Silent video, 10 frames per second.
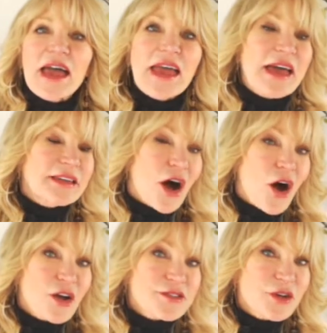and
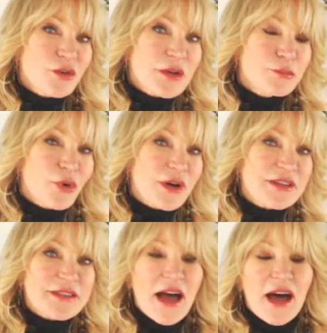also he
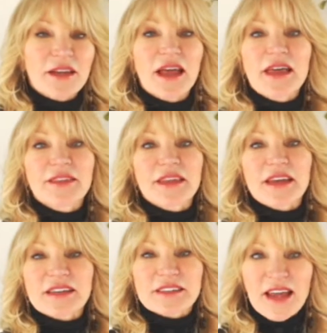points out that
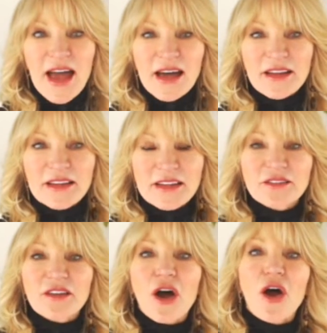
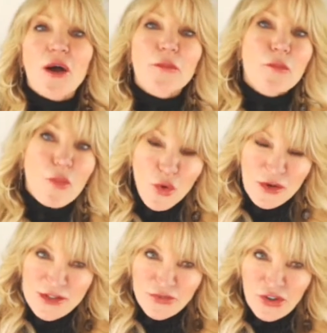italics are
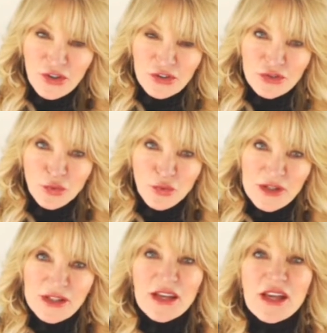more difficult to
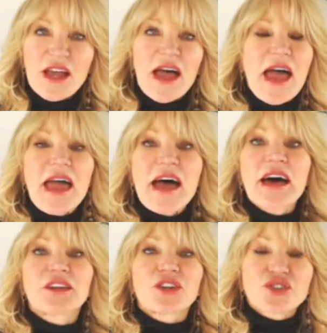read
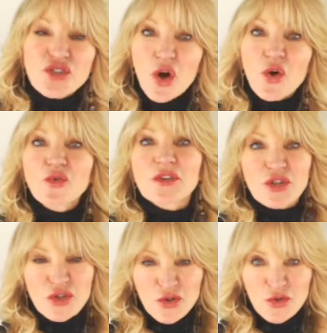And don't
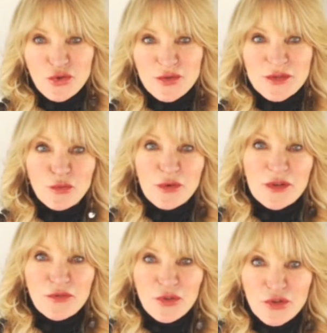use
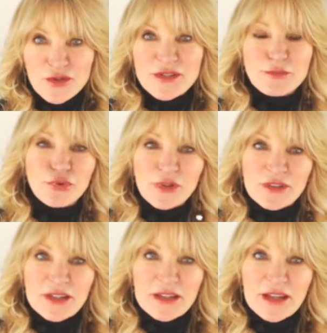reverse
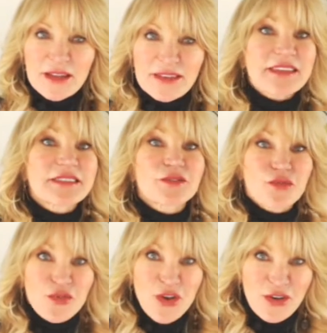printing. That's
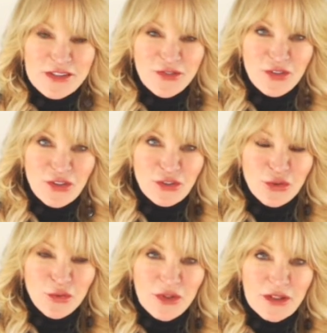very difficult
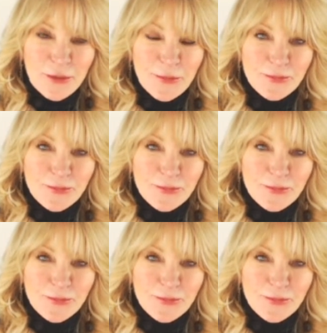to read.